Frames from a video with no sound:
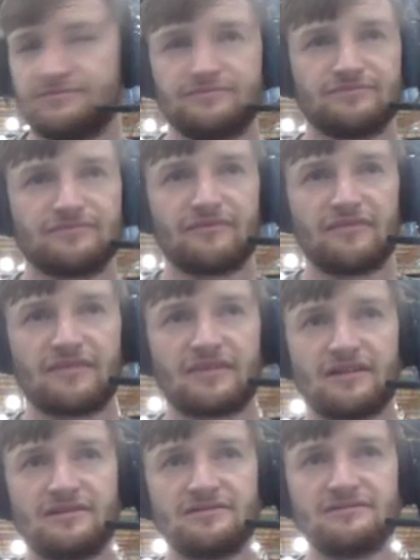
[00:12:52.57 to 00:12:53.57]
Another
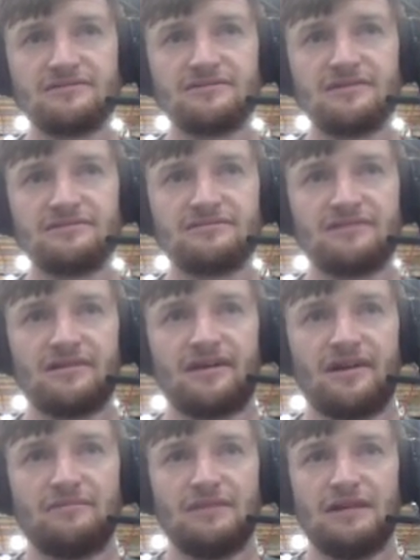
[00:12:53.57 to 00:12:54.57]
goal by
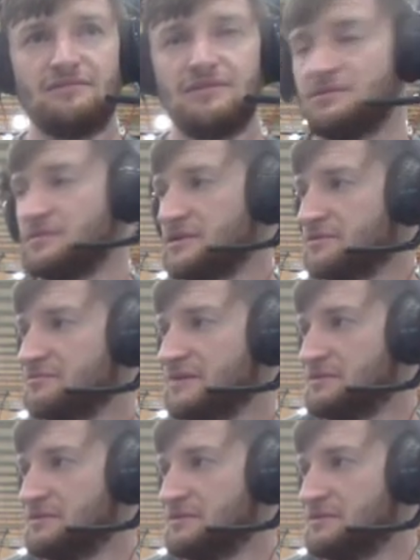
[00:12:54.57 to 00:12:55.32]
Allen. They really have to change things.